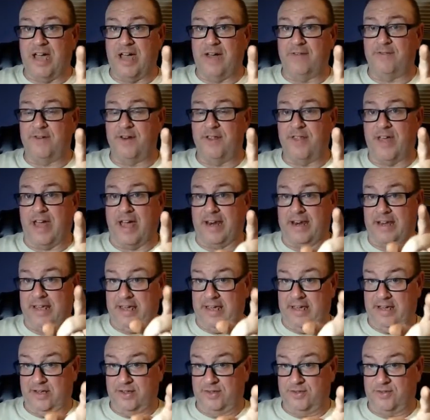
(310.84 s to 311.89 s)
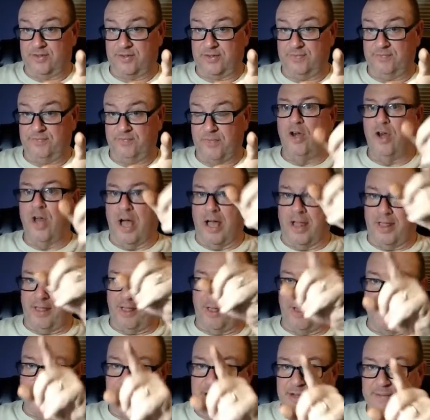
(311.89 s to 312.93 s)
after that is. Not
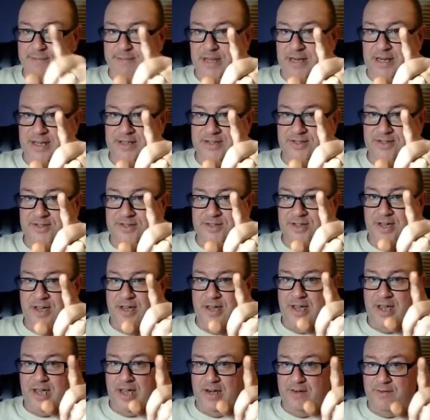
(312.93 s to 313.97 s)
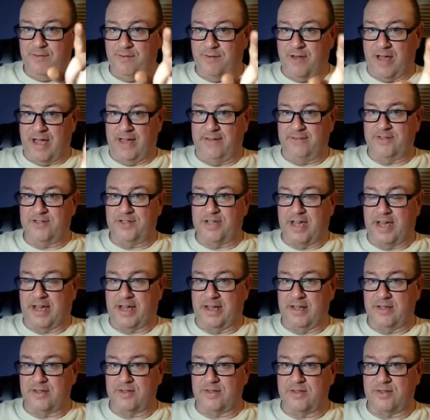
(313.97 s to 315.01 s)
30 minutes and 5
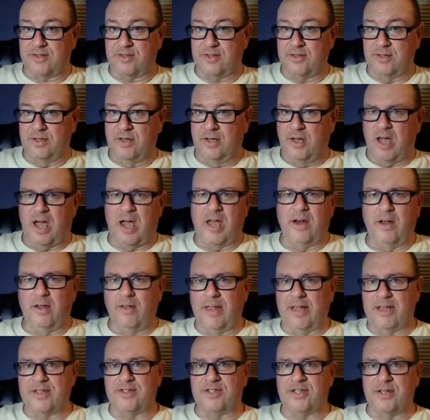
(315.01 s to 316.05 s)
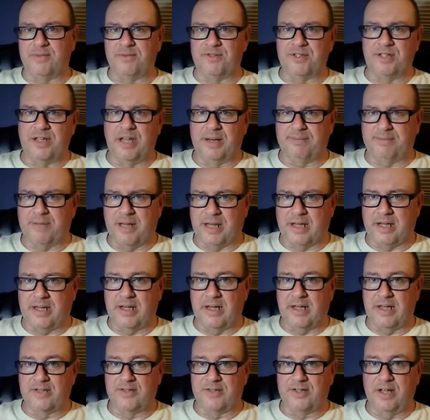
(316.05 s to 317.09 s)
seconds. I know that seems nitpicky,
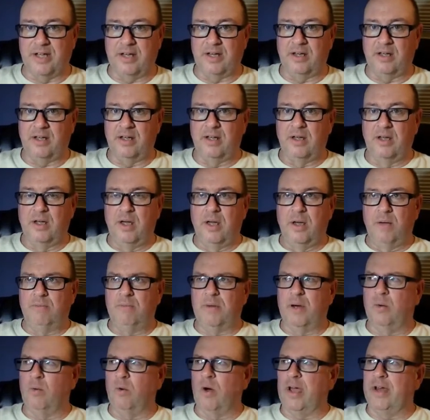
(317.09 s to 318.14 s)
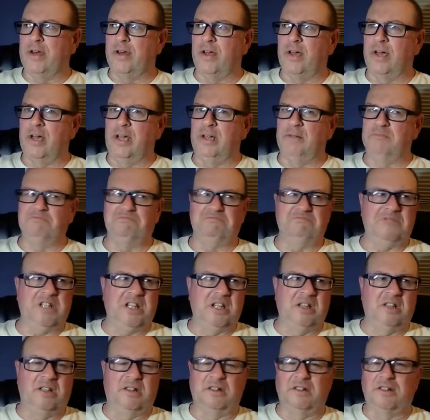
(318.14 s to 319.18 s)
doesn't it? But why not,
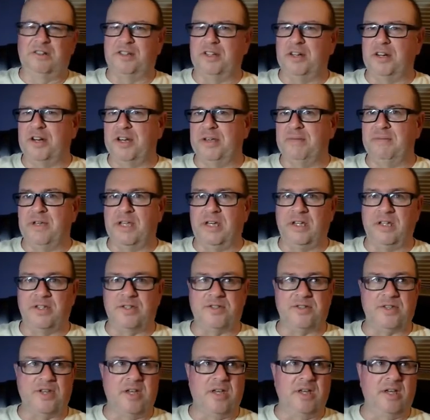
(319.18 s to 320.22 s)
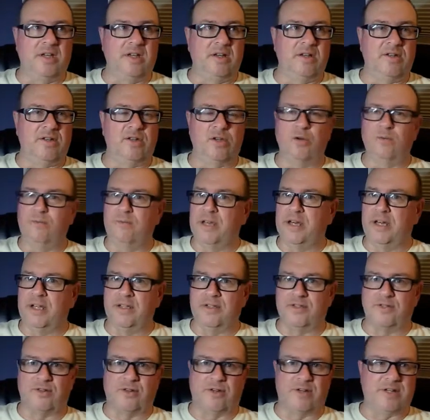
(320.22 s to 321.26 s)
30 minutes and 2
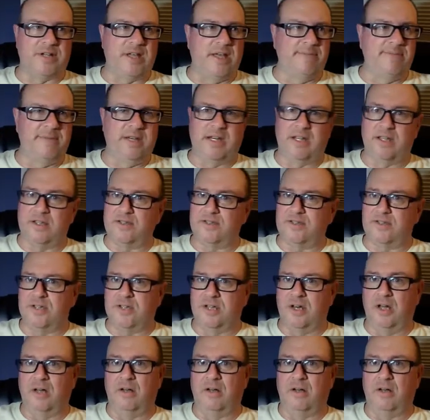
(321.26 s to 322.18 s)
minutes or 10 minutes,